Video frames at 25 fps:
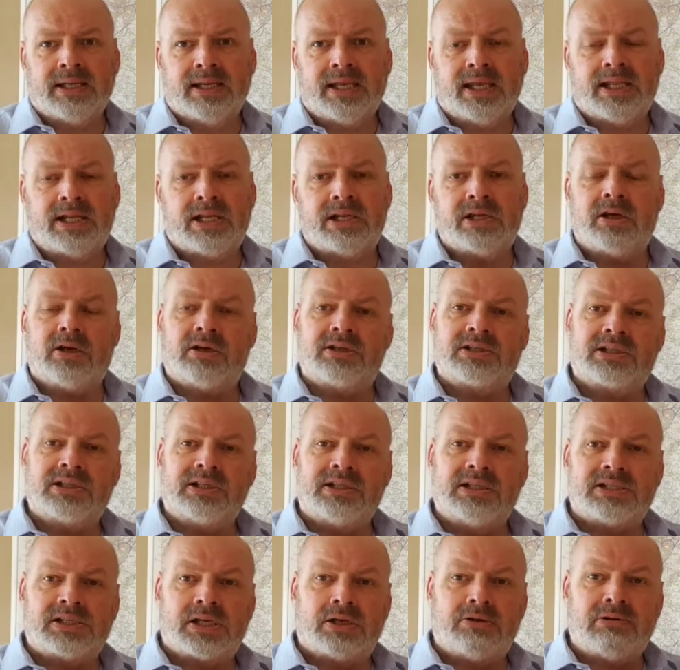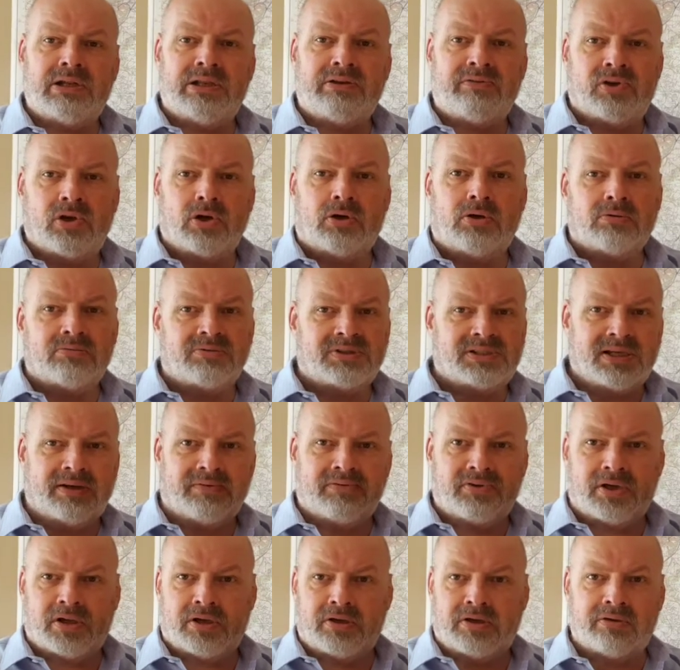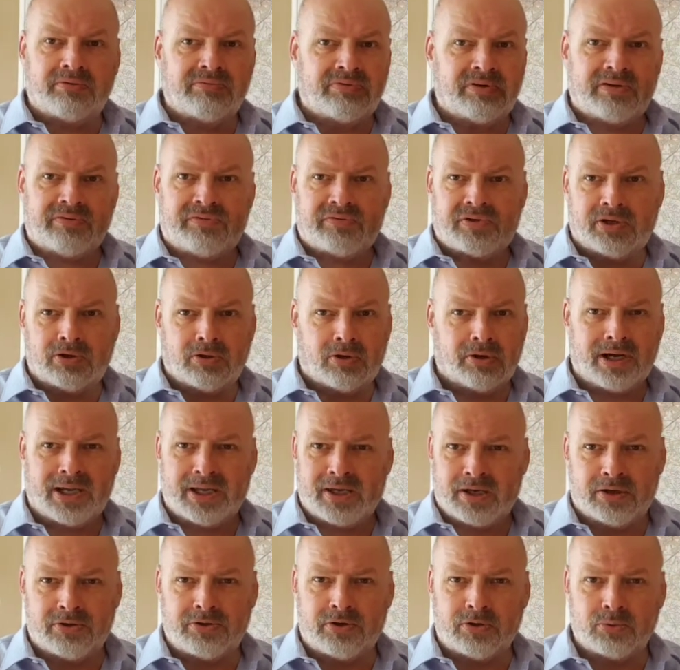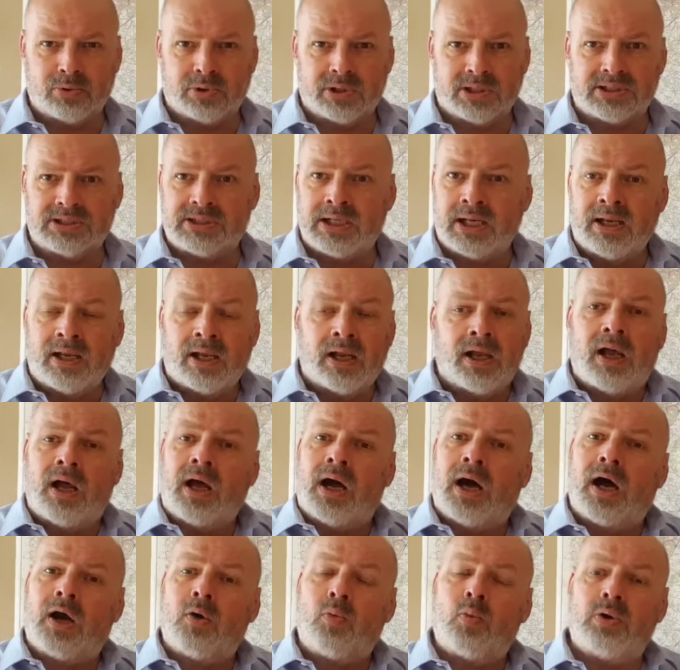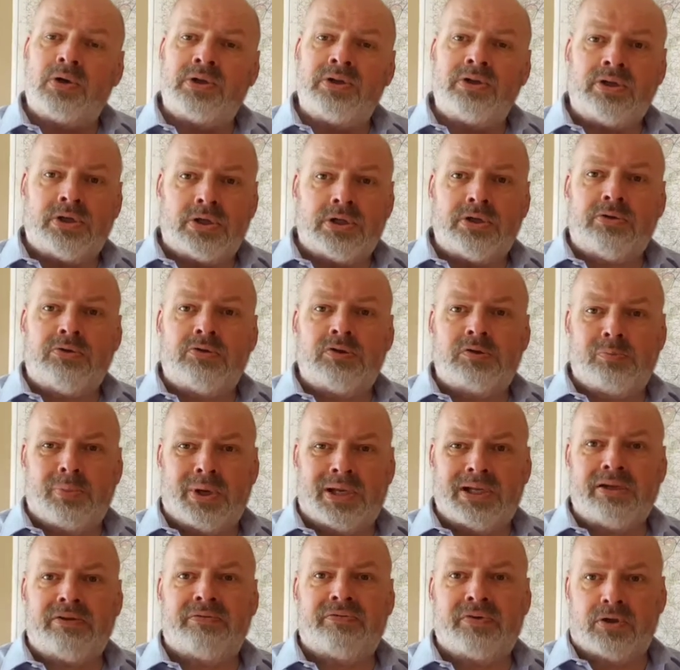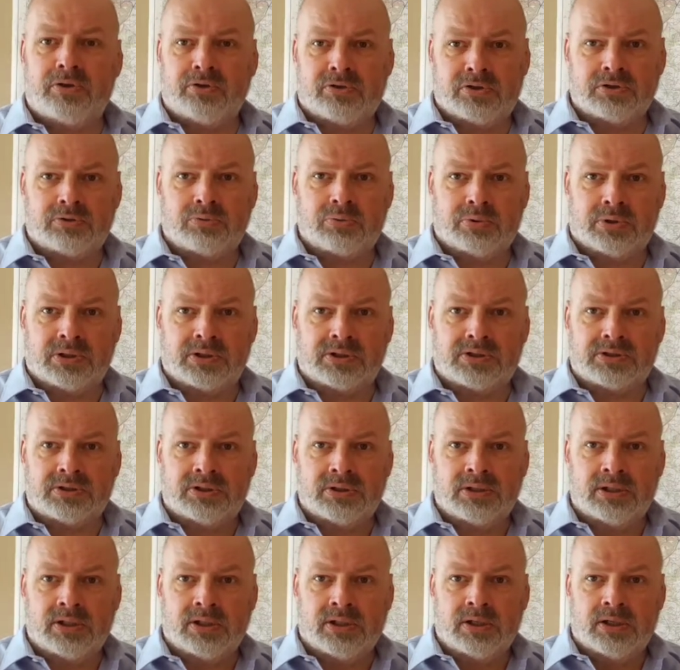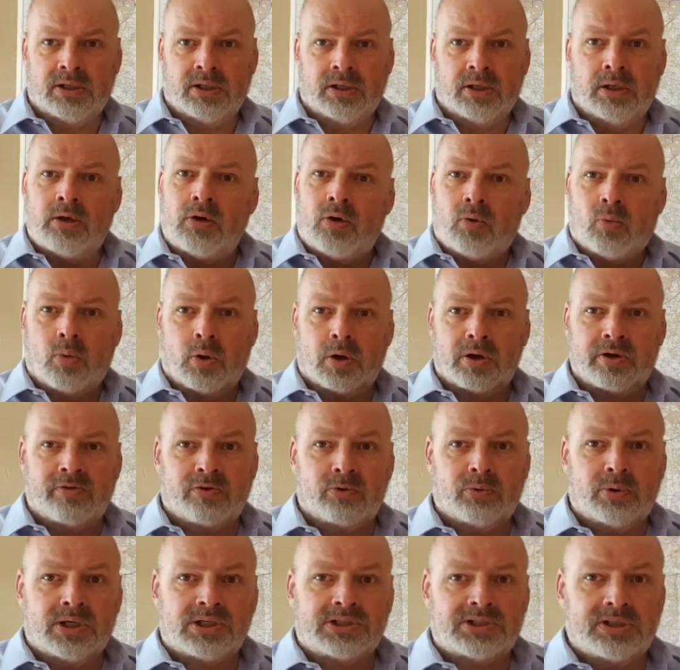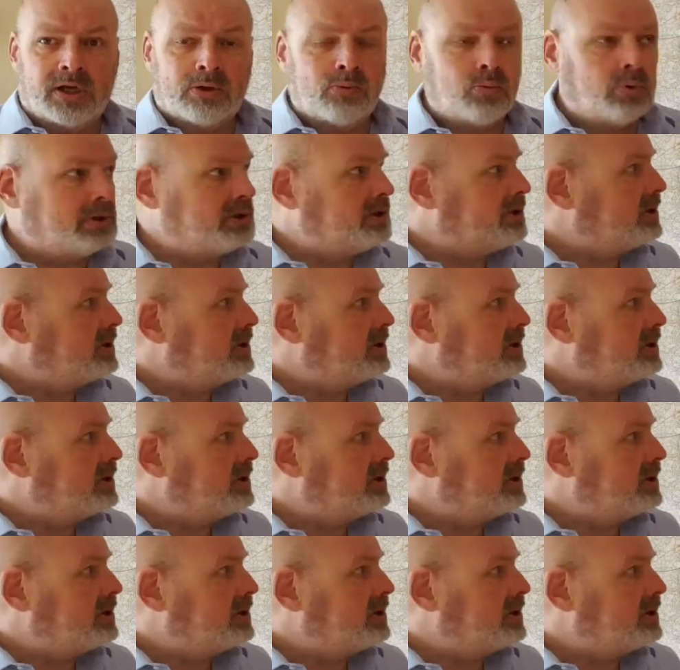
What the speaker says: In an article that's only got 750 or 800 words, I wouldn't use many focus words. One of the words I would